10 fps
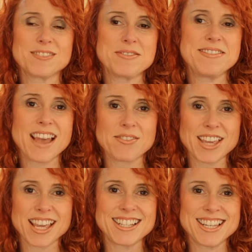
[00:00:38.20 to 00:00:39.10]

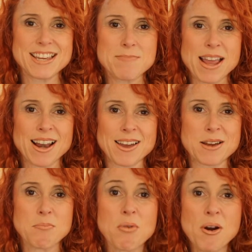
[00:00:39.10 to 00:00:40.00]
navigating eBay
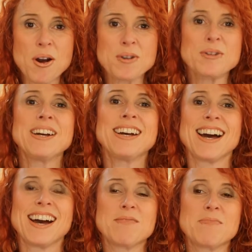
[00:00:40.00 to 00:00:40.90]
like a pro,
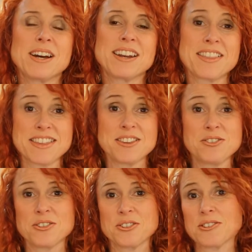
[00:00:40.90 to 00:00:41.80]
and I think
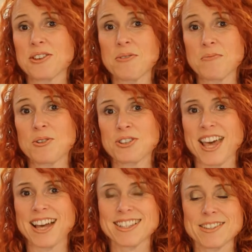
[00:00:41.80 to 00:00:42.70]
you should go and
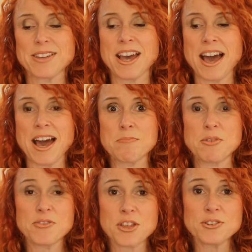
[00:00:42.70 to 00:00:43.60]
watch that.
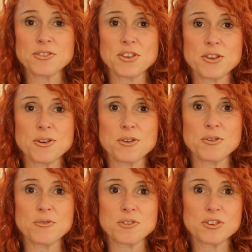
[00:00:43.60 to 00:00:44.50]
But for those of you
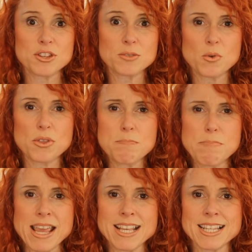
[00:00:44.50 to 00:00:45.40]
who just want
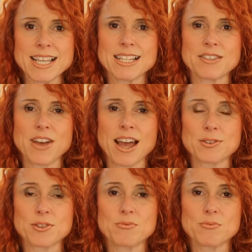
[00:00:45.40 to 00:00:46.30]
the basics of
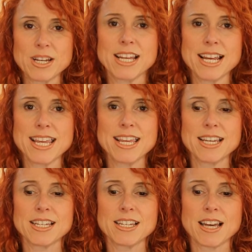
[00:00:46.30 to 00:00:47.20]
how to really